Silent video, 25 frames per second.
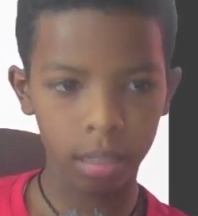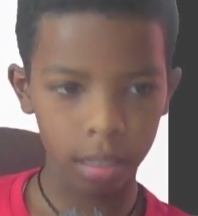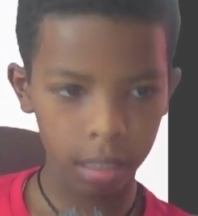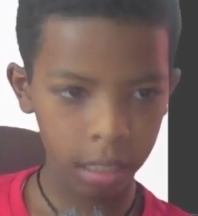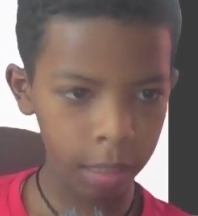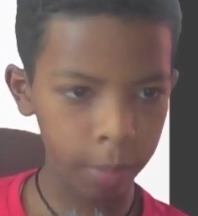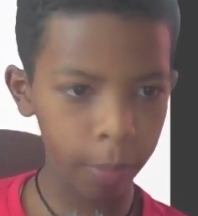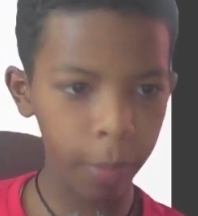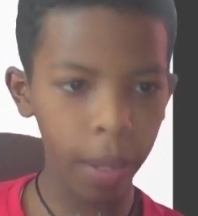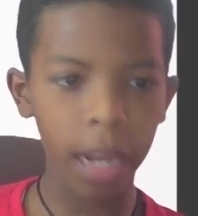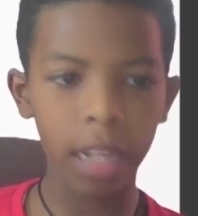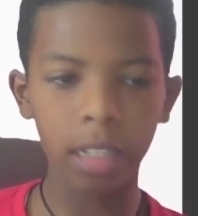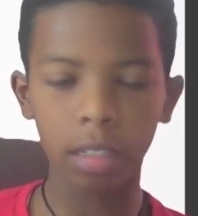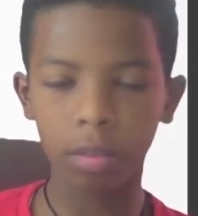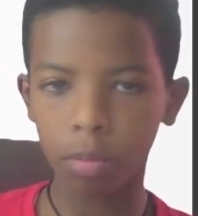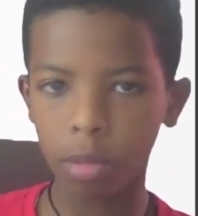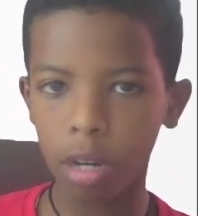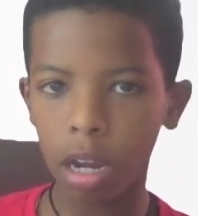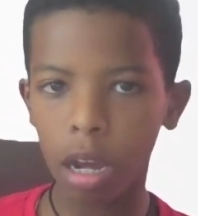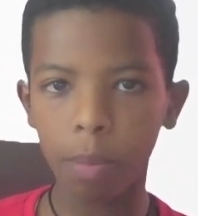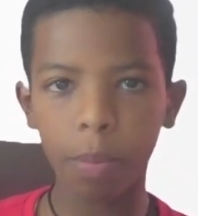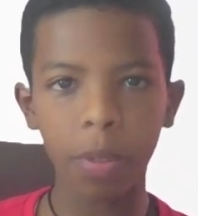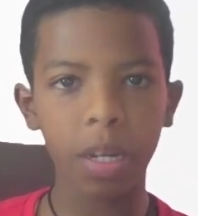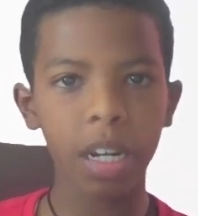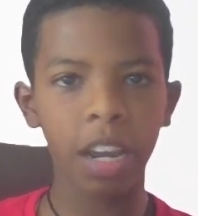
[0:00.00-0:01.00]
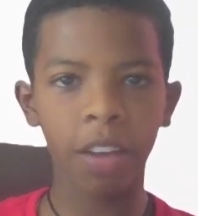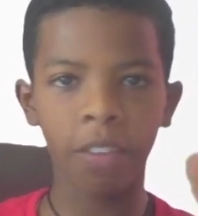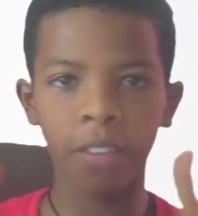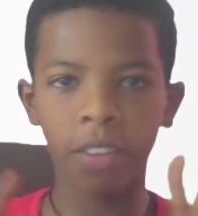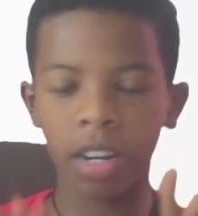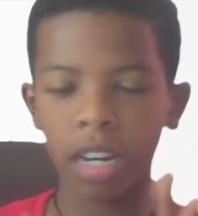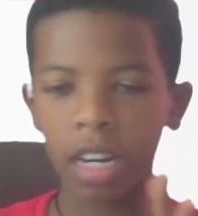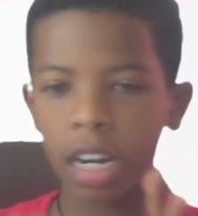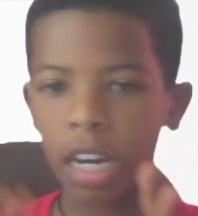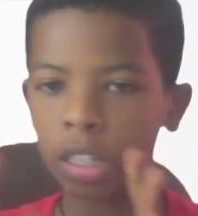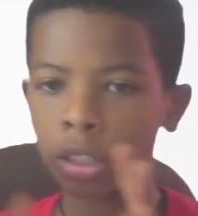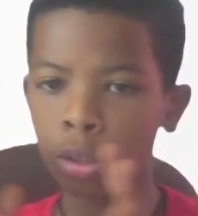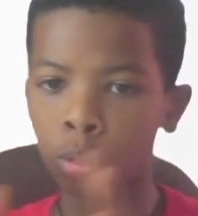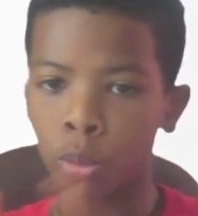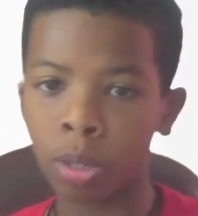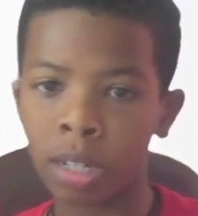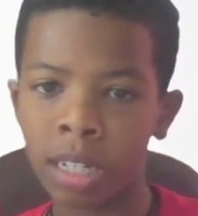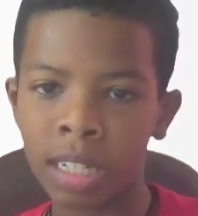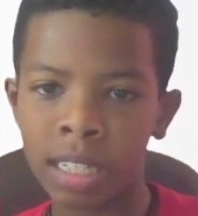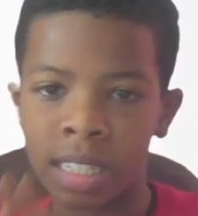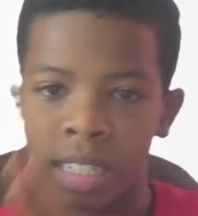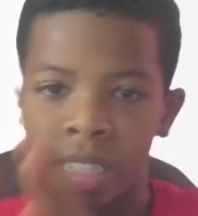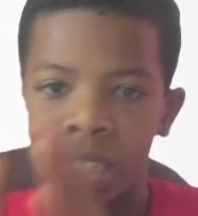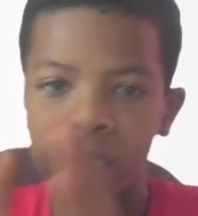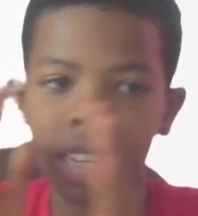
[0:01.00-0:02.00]
emails, Munaman, Cafelagach, what
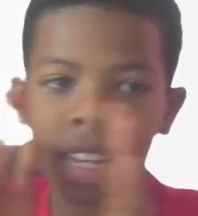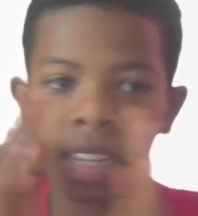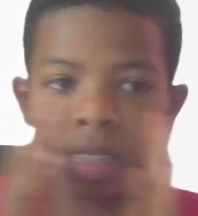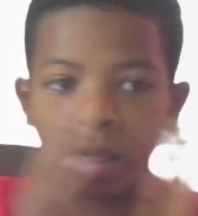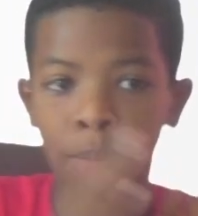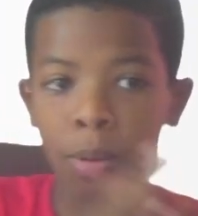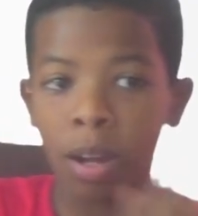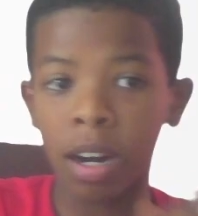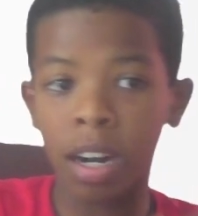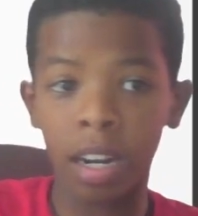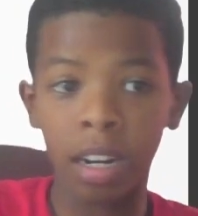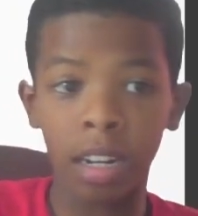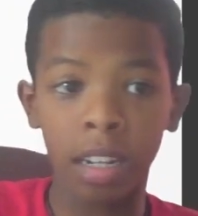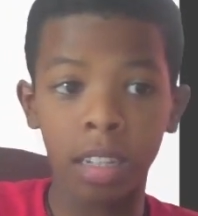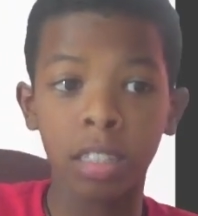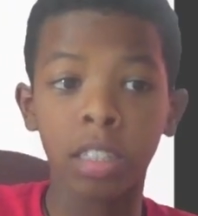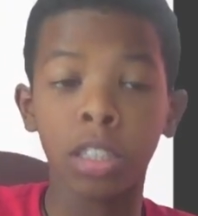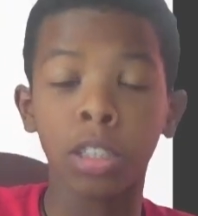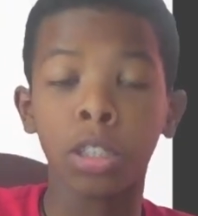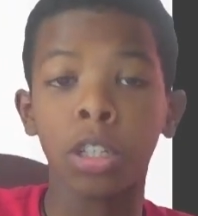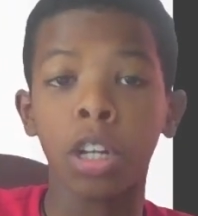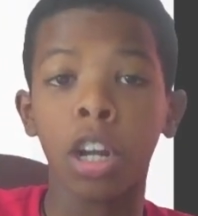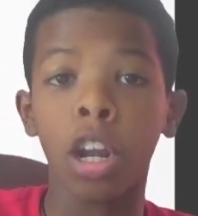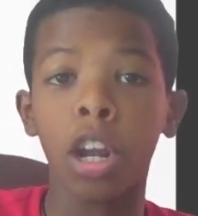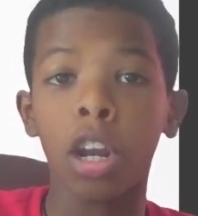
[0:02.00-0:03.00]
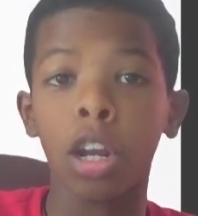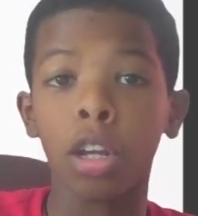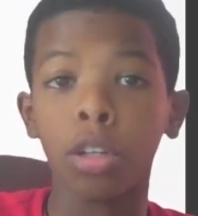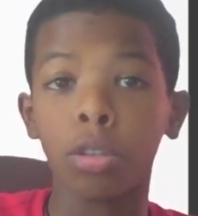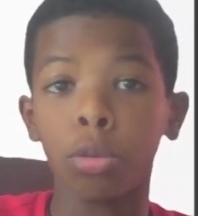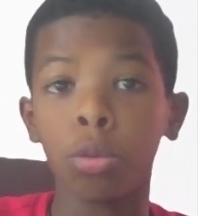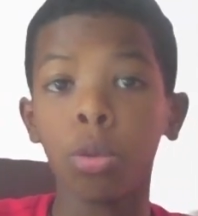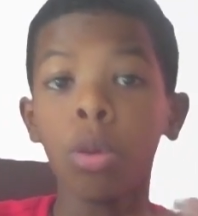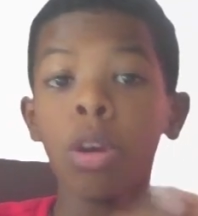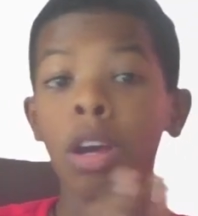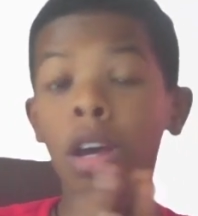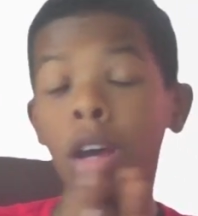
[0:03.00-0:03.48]
is the Saint Margaret Charlotte?